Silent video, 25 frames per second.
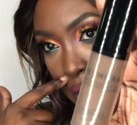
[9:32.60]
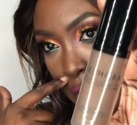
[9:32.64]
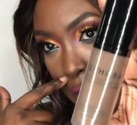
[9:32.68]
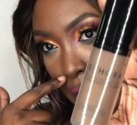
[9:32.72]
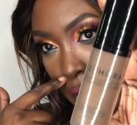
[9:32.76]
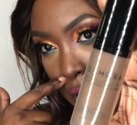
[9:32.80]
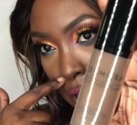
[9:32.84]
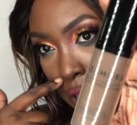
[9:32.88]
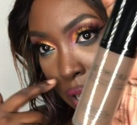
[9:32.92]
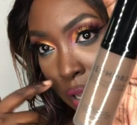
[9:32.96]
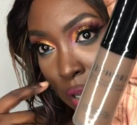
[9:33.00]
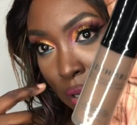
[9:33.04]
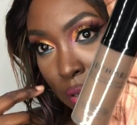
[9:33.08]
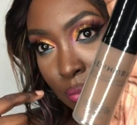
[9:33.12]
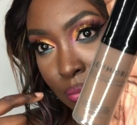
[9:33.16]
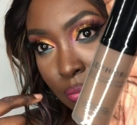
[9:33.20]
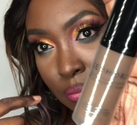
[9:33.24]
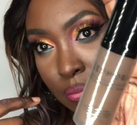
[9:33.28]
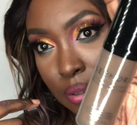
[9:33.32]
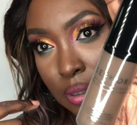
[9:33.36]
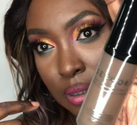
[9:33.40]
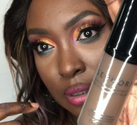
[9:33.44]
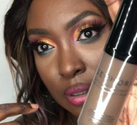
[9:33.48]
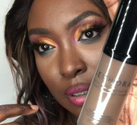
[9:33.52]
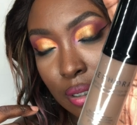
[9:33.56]

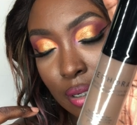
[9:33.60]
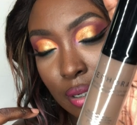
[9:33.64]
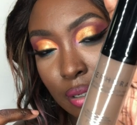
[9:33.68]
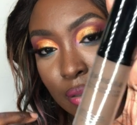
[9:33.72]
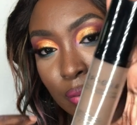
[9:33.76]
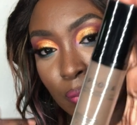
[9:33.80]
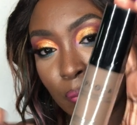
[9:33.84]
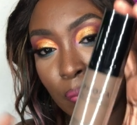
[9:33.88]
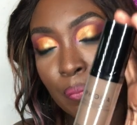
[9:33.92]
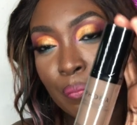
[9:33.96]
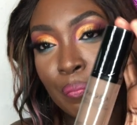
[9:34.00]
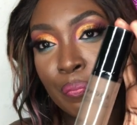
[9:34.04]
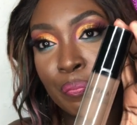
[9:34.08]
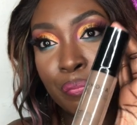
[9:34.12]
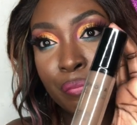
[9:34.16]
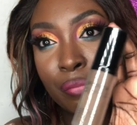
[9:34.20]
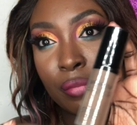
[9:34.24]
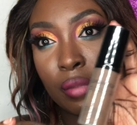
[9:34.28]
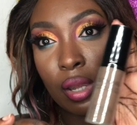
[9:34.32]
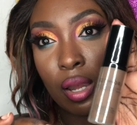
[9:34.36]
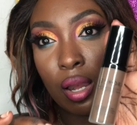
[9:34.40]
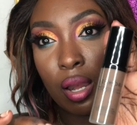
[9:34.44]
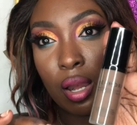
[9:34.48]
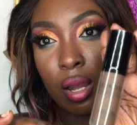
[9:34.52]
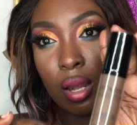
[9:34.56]
So yeah,
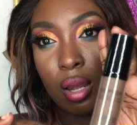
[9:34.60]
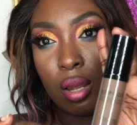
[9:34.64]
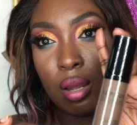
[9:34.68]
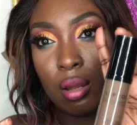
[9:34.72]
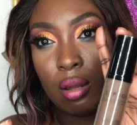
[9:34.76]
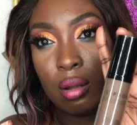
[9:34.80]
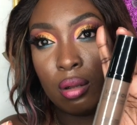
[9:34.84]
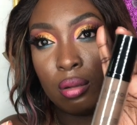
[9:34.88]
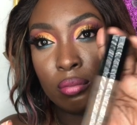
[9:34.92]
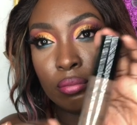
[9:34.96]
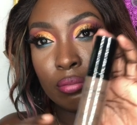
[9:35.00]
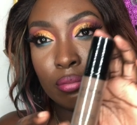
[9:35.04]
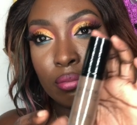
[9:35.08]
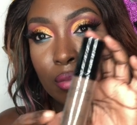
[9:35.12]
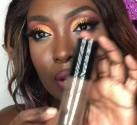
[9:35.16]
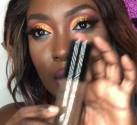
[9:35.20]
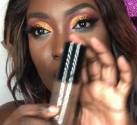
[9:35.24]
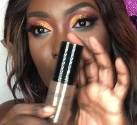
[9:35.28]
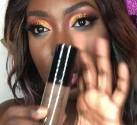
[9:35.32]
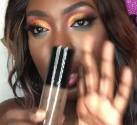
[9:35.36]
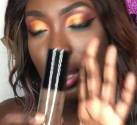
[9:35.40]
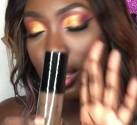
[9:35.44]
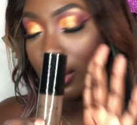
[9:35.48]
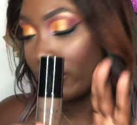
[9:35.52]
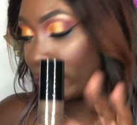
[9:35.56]
I
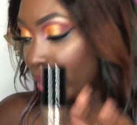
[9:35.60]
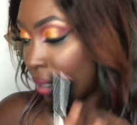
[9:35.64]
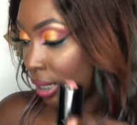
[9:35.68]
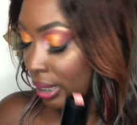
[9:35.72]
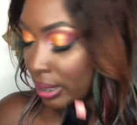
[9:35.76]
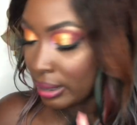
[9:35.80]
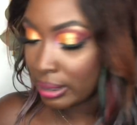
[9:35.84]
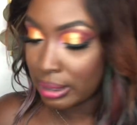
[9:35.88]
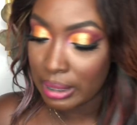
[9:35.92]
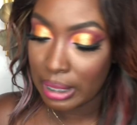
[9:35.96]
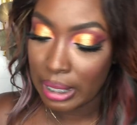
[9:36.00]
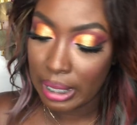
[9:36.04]
got that.